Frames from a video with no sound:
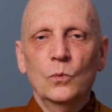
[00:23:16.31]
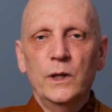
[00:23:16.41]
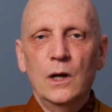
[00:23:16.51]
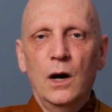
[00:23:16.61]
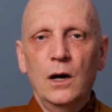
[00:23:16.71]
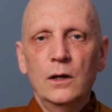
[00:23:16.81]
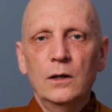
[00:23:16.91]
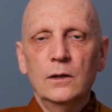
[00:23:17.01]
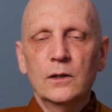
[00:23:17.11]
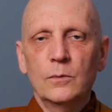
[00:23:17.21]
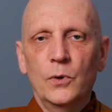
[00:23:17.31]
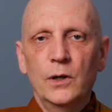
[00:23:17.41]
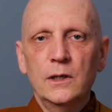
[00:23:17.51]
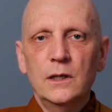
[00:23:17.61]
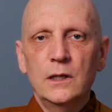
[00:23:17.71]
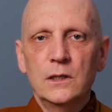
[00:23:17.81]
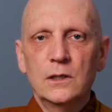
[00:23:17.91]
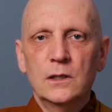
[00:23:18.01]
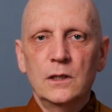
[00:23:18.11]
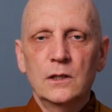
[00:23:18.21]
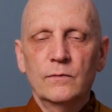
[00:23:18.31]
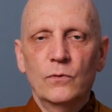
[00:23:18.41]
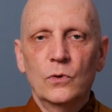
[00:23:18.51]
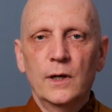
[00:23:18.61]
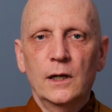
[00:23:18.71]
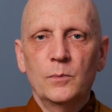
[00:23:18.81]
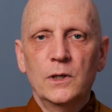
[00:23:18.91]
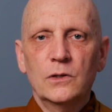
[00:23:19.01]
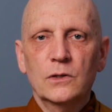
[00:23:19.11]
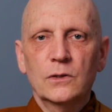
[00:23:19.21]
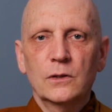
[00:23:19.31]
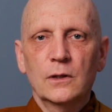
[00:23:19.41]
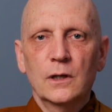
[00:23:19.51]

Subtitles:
The body is these four elements,